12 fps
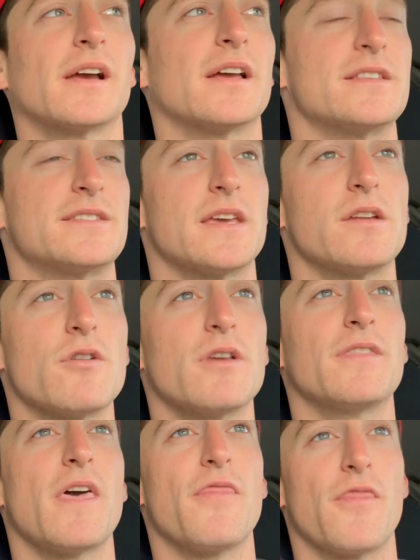
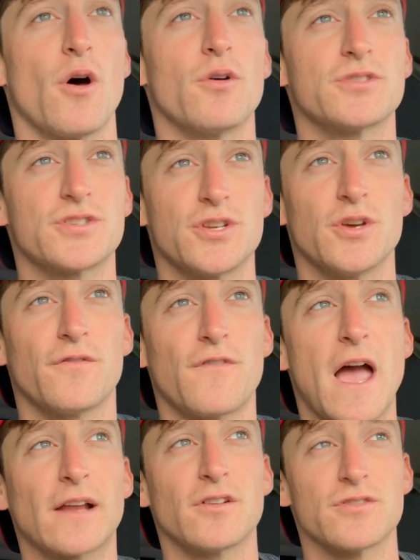Considering that those two
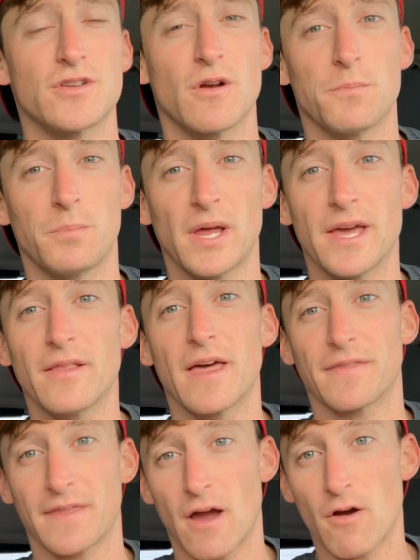factors are in play
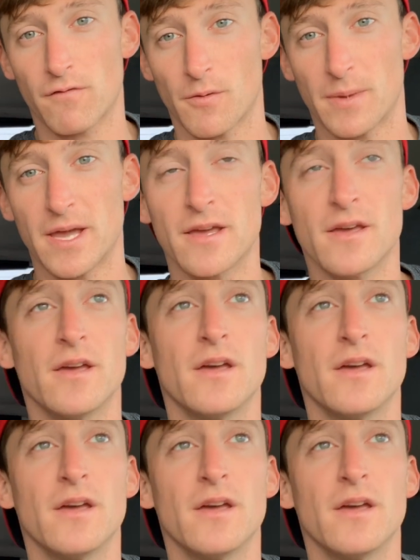like they are for me,